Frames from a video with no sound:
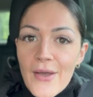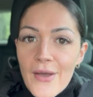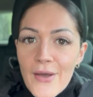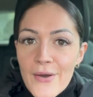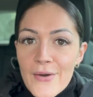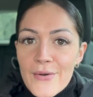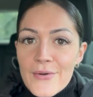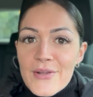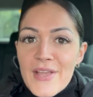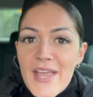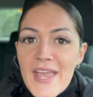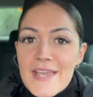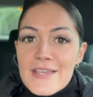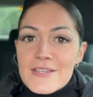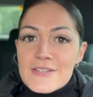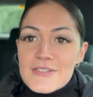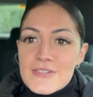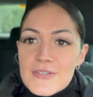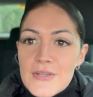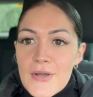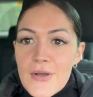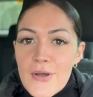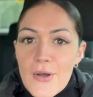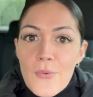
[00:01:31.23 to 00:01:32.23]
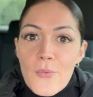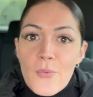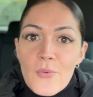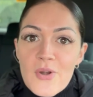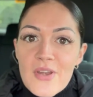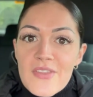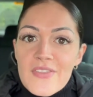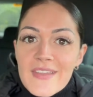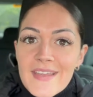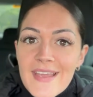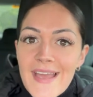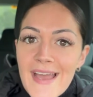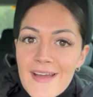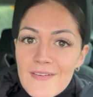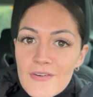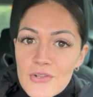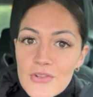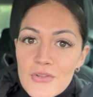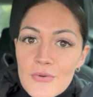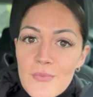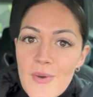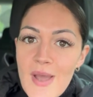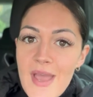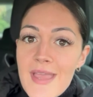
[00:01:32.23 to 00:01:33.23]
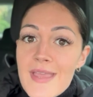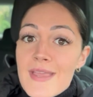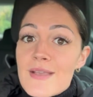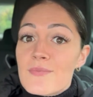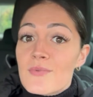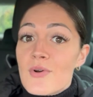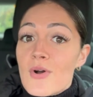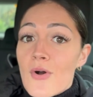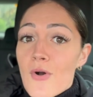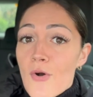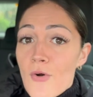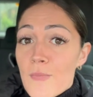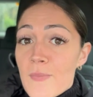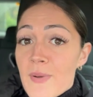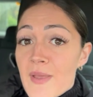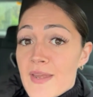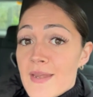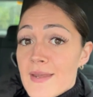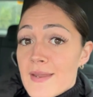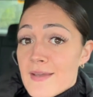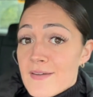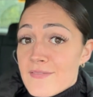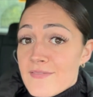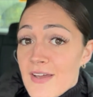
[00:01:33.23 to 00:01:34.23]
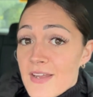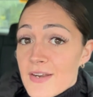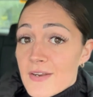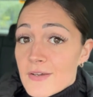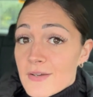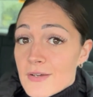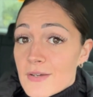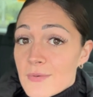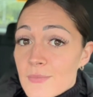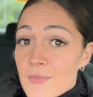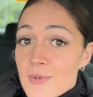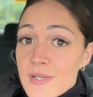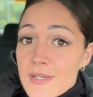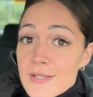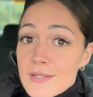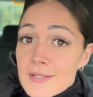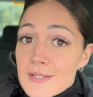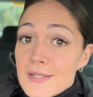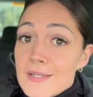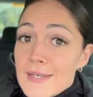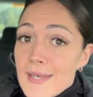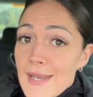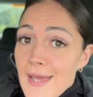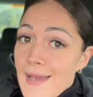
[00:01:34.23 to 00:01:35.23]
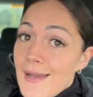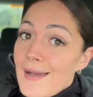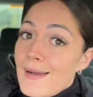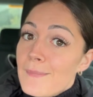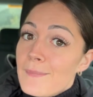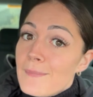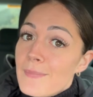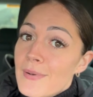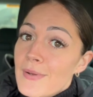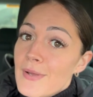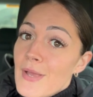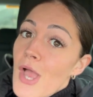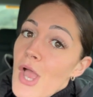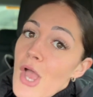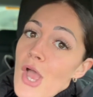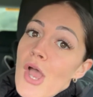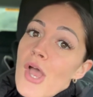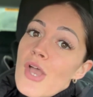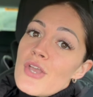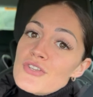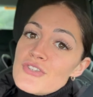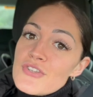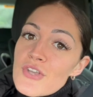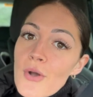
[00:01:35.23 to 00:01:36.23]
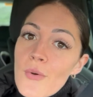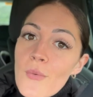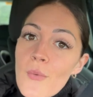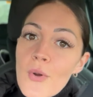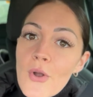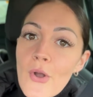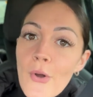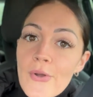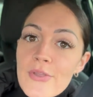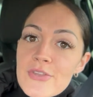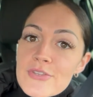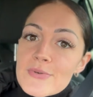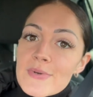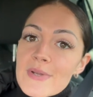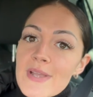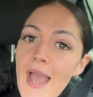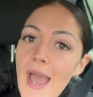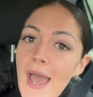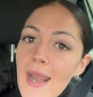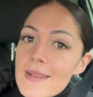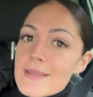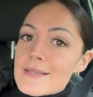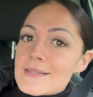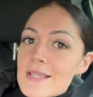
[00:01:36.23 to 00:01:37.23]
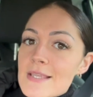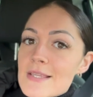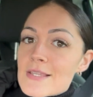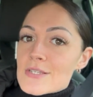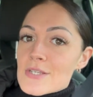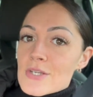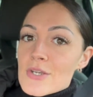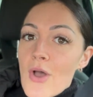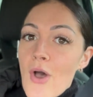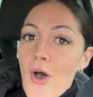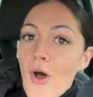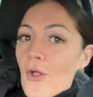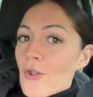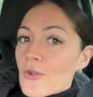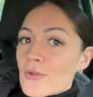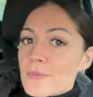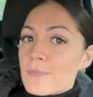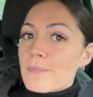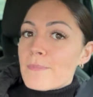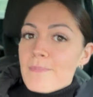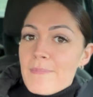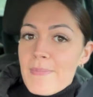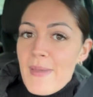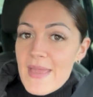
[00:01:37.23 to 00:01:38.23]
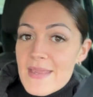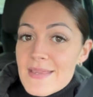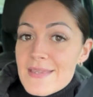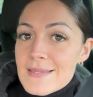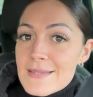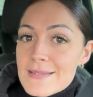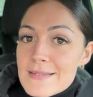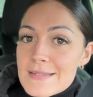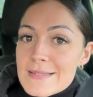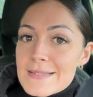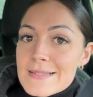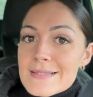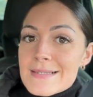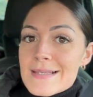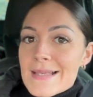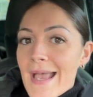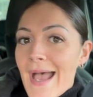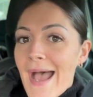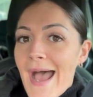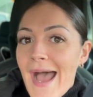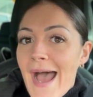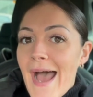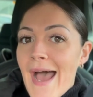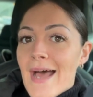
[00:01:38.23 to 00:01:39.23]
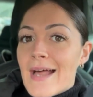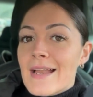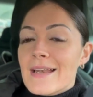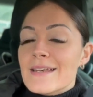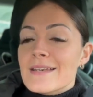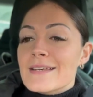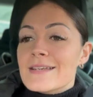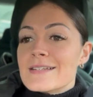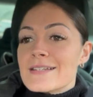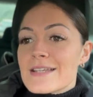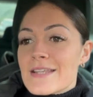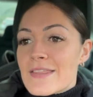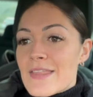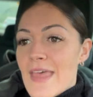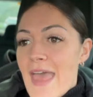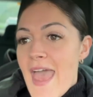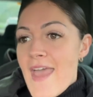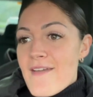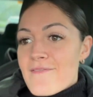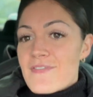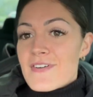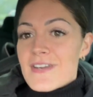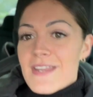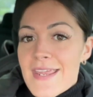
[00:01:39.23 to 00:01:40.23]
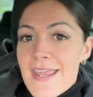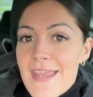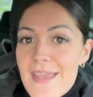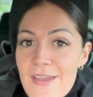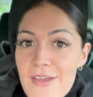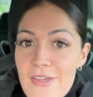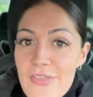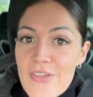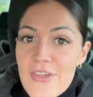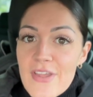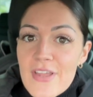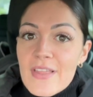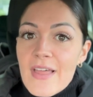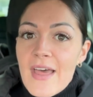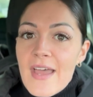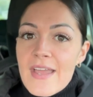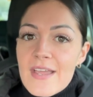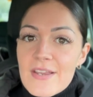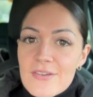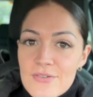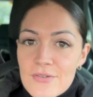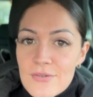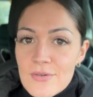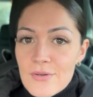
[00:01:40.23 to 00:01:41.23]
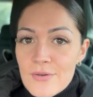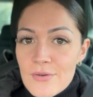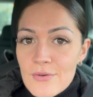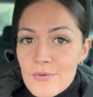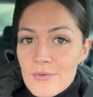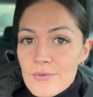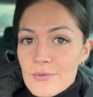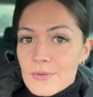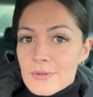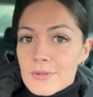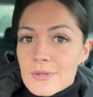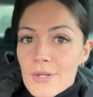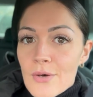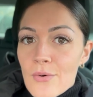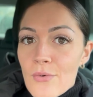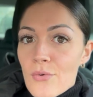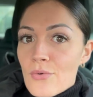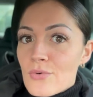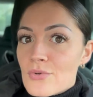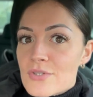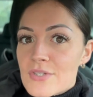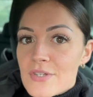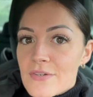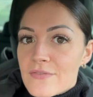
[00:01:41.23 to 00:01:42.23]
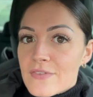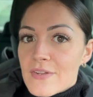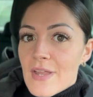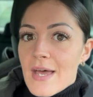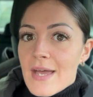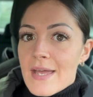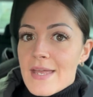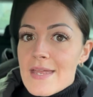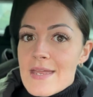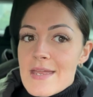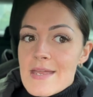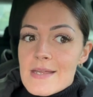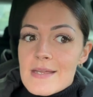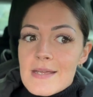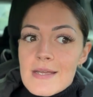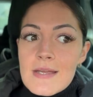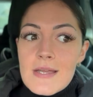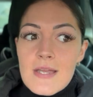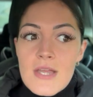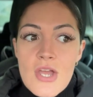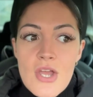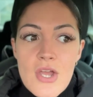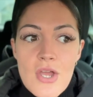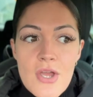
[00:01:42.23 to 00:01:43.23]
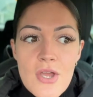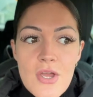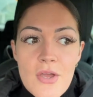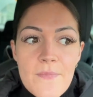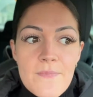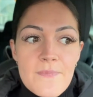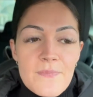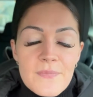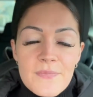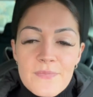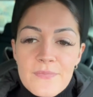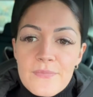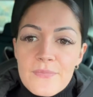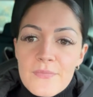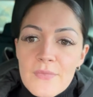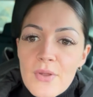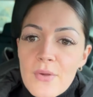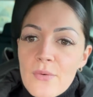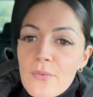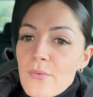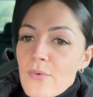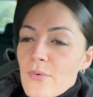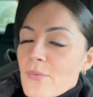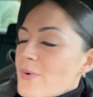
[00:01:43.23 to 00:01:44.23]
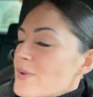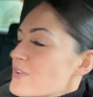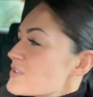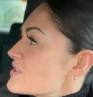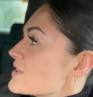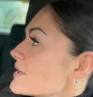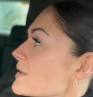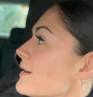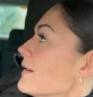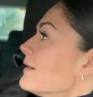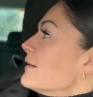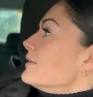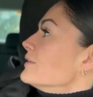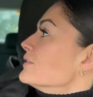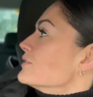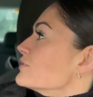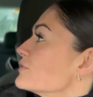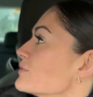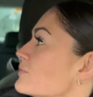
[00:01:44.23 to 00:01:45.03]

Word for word: Okay, so we're in the car on the way. We're hoping Havana will nap. So we're going to a garden centre called Bents, and every year they like do loads of like, what's it called?